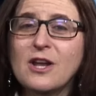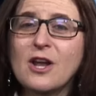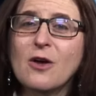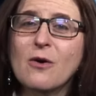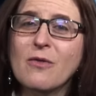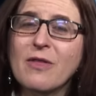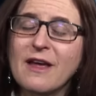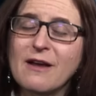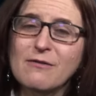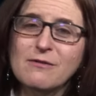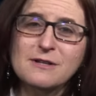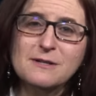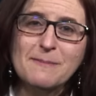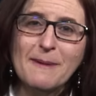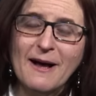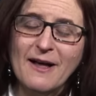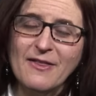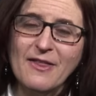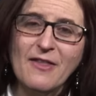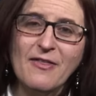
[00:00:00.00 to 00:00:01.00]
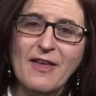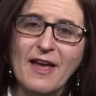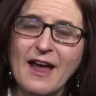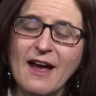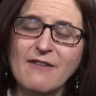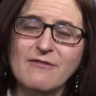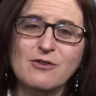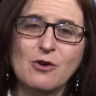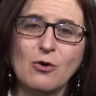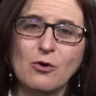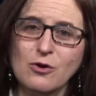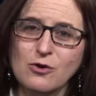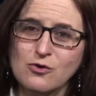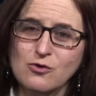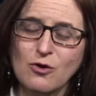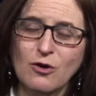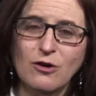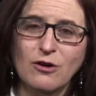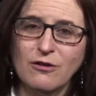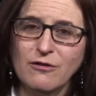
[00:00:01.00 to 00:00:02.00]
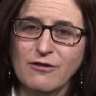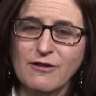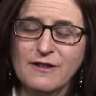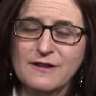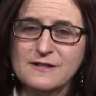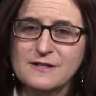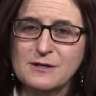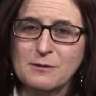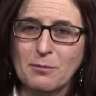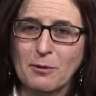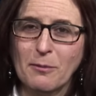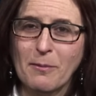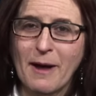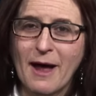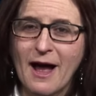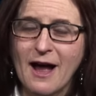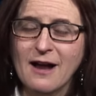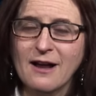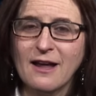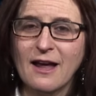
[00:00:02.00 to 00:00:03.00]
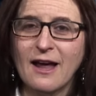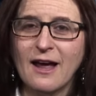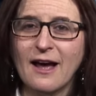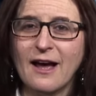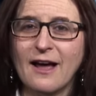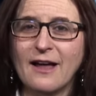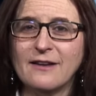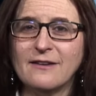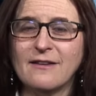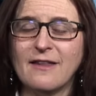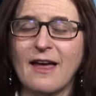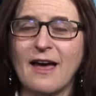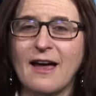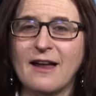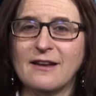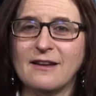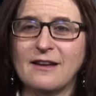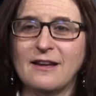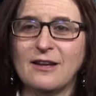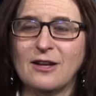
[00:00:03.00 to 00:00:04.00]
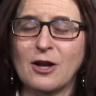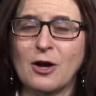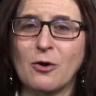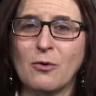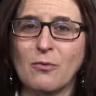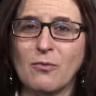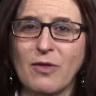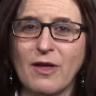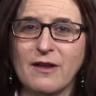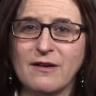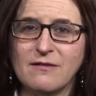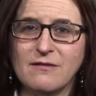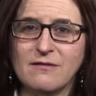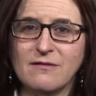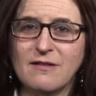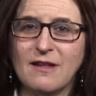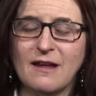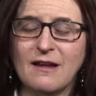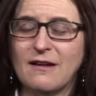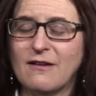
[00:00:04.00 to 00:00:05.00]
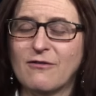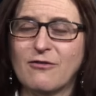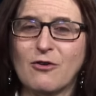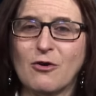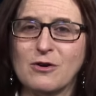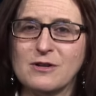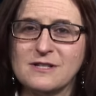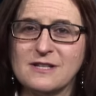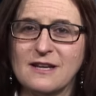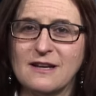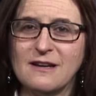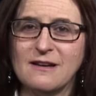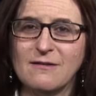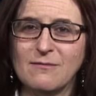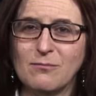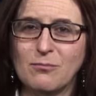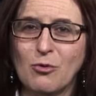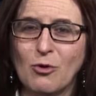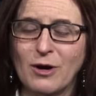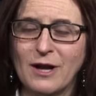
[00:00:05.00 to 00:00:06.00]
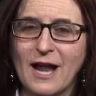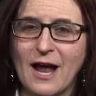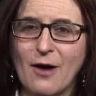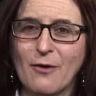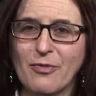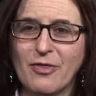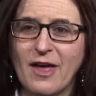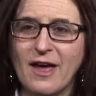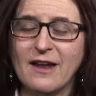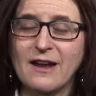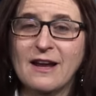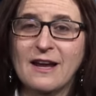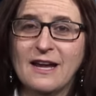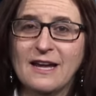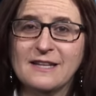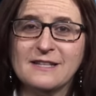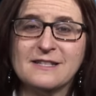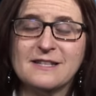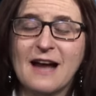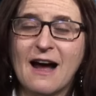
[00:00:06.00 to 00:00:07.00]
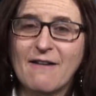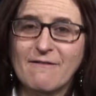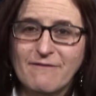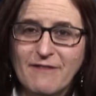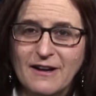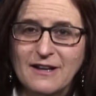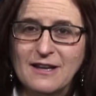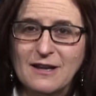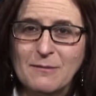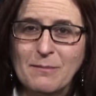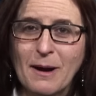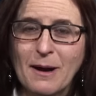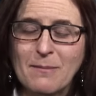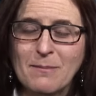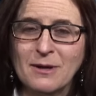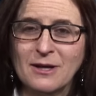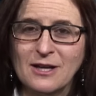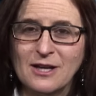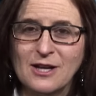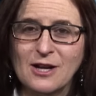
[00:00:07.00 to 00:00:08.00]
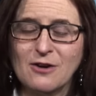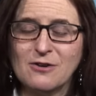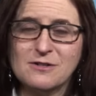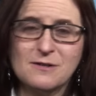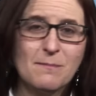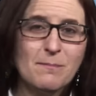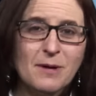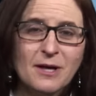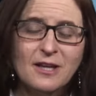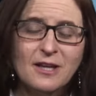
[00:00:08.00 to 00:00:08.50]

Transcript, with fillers: you know, they respond that they have no control over this super PAC and that, you know, that they, of course, they point out that it's not funded by millionaires and